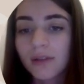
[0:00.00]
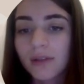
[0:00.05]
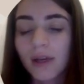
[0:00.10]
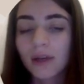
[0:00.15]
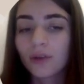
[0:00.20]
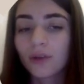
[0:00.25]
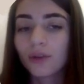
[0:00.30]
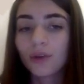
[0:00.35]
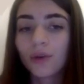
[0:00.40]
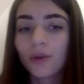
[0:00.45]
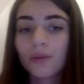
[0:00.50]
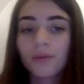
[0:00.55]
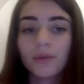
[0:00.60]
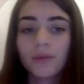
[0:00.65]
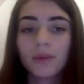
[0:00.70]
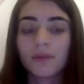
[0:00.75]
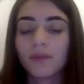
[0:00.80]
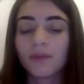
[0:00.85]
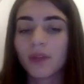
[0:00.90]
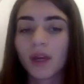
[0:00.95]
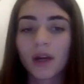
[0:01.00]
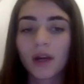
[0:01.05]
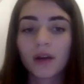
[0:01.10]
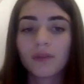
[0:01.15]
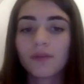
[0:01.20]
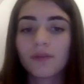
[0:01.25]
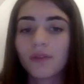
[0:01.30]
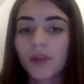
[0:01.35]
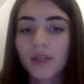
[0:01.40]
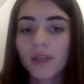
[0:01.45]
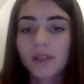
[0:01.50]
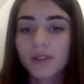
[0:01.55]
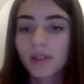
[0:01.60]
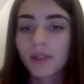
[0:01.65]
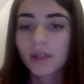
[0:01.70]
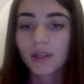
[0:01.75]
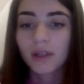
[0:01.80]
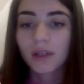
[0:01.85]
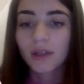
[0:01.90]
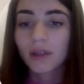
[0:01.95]
I don't know if they are
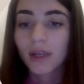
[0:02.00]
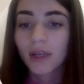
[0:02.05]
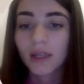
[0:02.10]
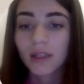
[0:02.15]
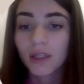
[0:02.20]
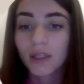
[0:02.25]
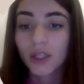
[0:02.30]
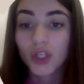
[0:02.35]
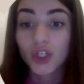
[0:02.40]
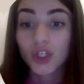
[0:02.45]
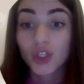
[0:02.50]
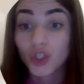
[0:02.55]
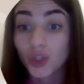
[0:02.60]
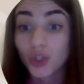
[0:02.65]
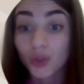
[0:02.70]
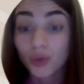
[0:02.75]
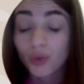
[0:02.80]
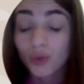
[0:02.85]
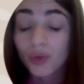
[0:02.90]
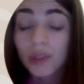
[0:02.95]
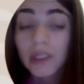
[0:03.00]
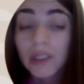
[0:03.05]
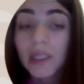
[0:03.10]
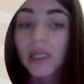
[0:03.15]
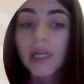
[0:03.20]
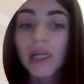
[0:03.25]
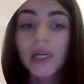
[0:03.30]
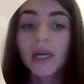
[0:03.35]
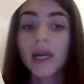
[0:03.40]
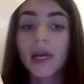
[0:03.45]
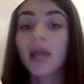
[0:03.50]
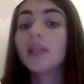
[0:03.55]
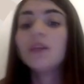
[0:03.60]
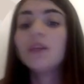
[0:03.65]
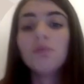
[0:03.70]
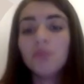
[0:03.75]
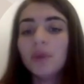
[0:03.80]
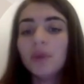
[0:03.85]
facing any issues, any big